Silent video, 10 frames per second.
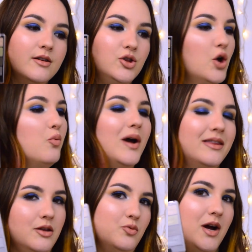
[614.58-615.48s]
the
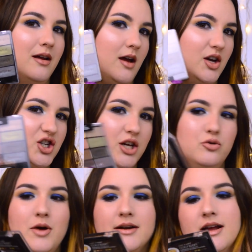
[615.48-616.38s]
Wet n Wild
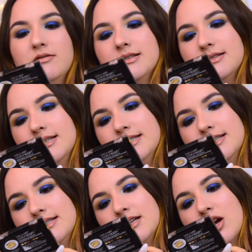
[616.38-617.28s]
eyeshadow right now, this
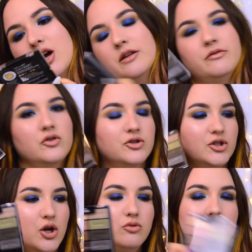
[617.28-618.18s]
is Comfort
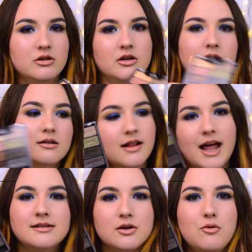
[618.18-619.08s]
Zone, the
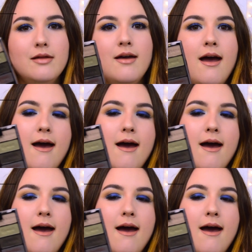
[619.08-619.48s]
classic one,